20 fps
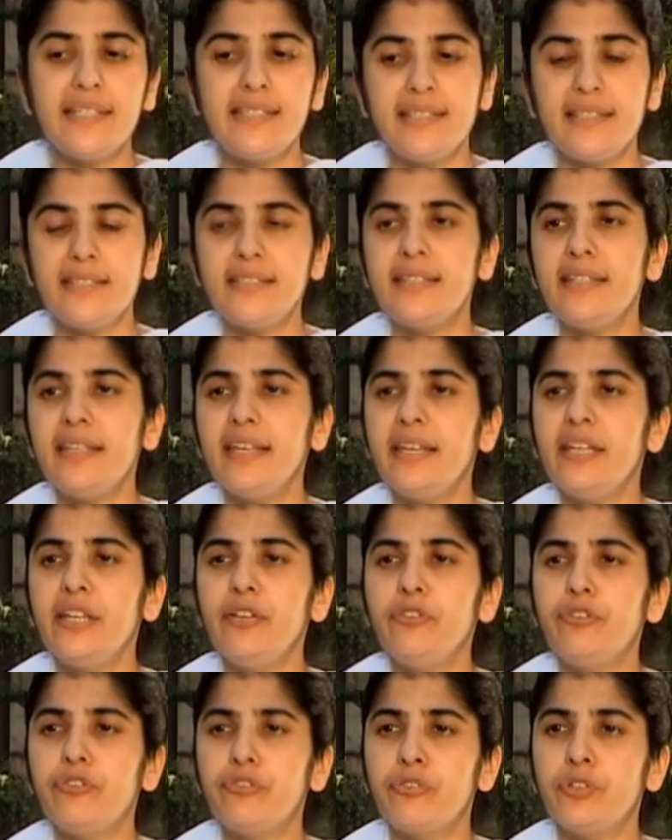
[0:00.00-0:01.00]
sissy
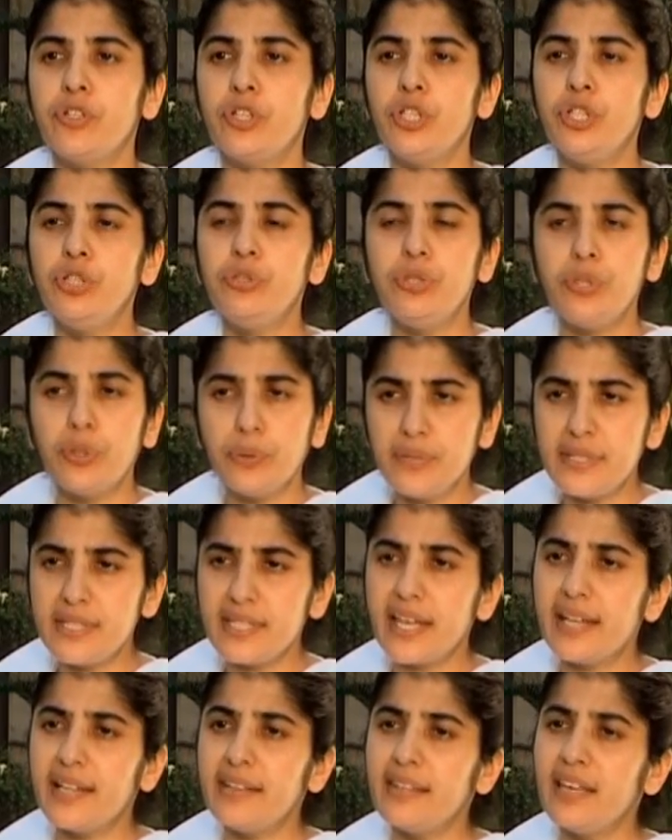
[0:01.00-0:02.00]
if you don't
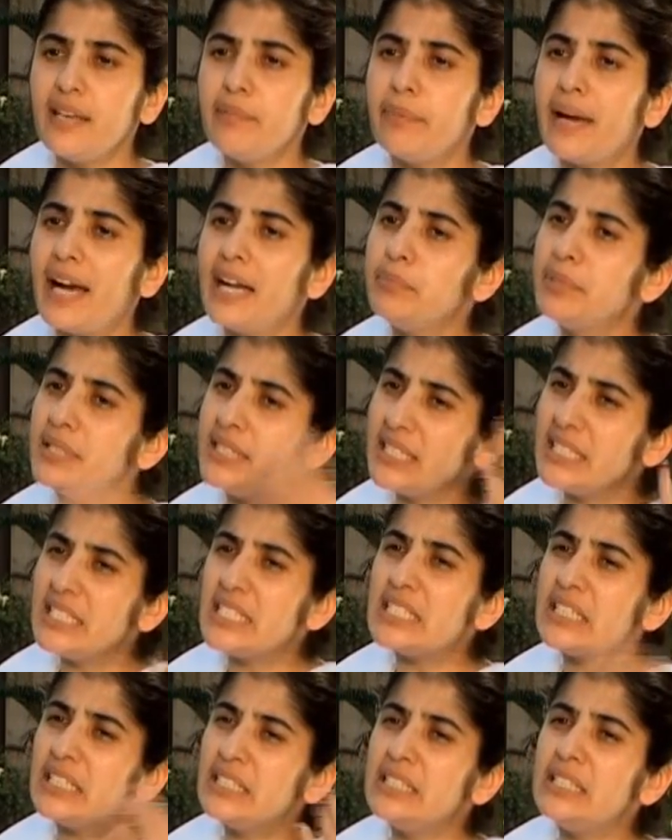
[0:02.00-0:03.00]
say anything back, but
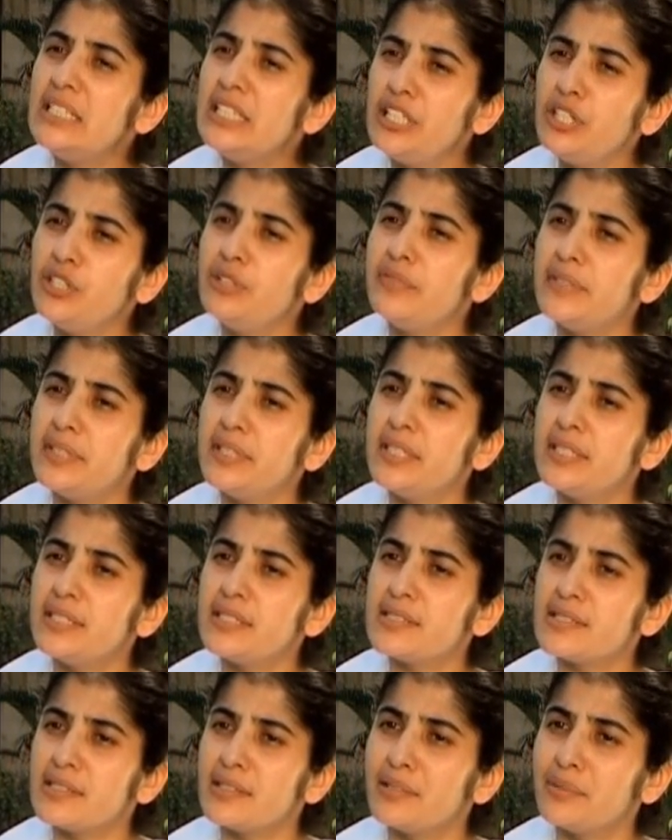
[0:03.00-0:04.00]
internally you're very
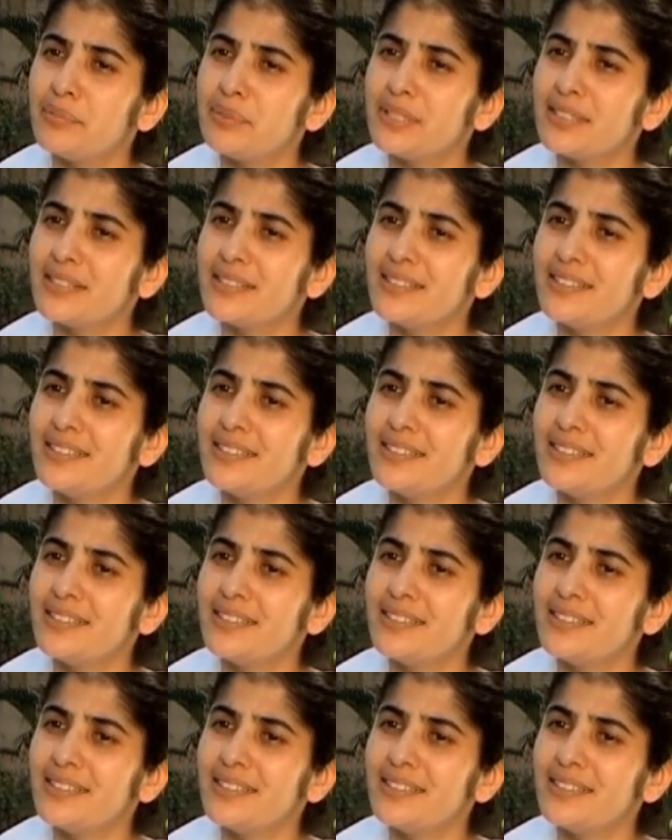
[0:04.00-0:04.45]
disturbed.